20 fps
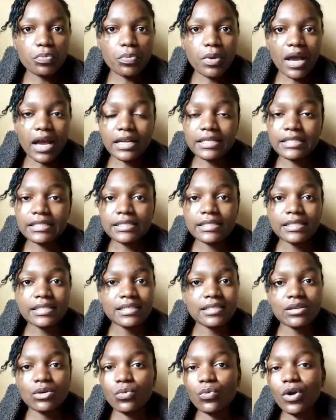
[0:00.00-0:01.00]
but
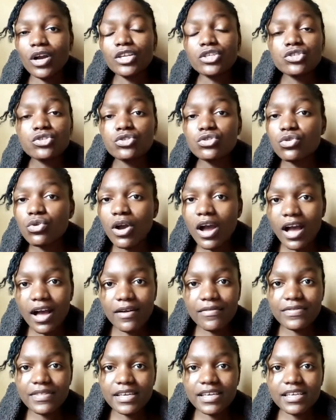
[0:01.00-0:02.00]
once you
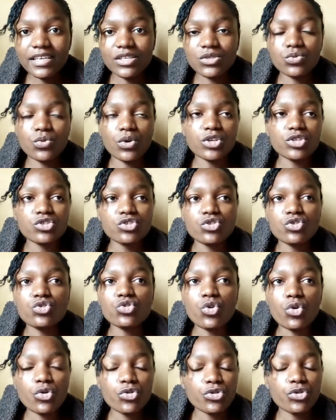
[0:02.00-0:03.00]
have the keys, once
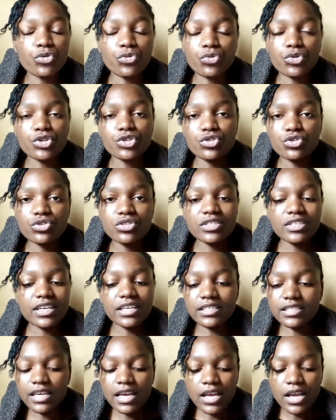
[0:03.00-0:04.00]
you know the reasons,
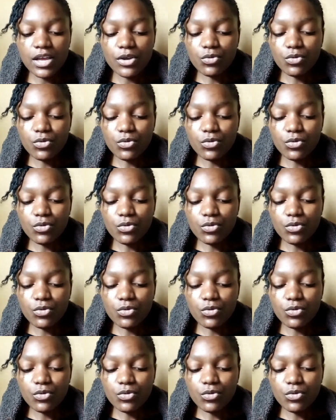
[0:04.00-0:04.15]
and